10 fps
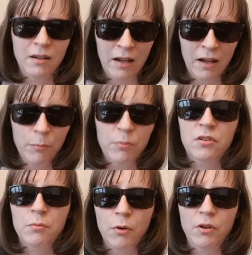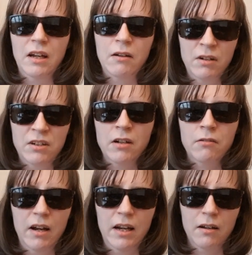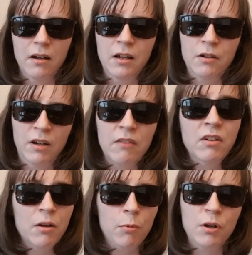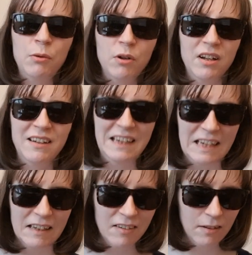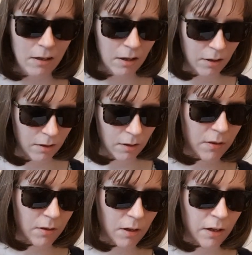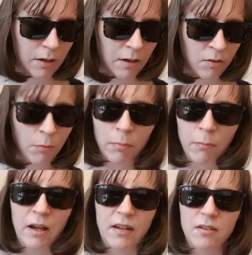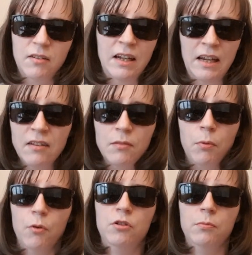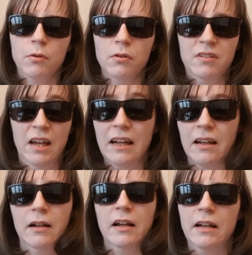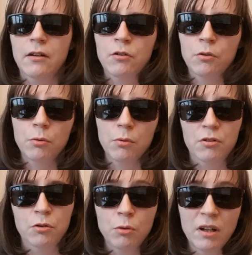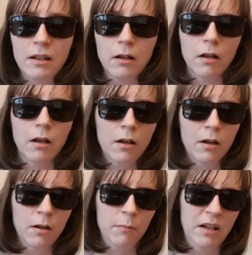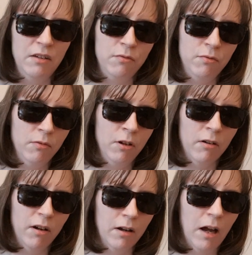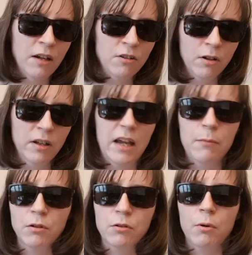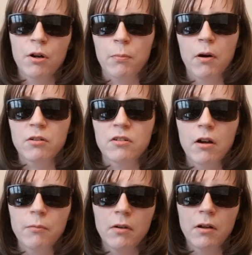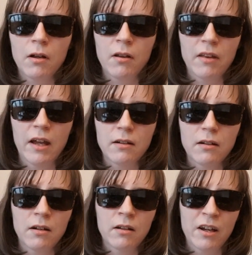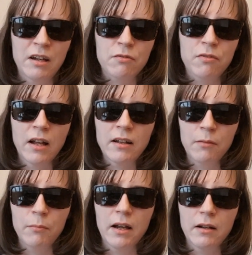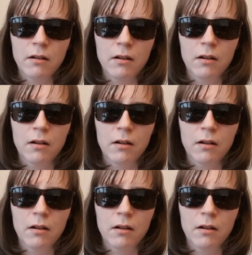helps the body regenerate, you're giving your body what it needs. In some cases, it is possible technically to do too little. I mean, if you're actually able to work part-time, then lying flat in bed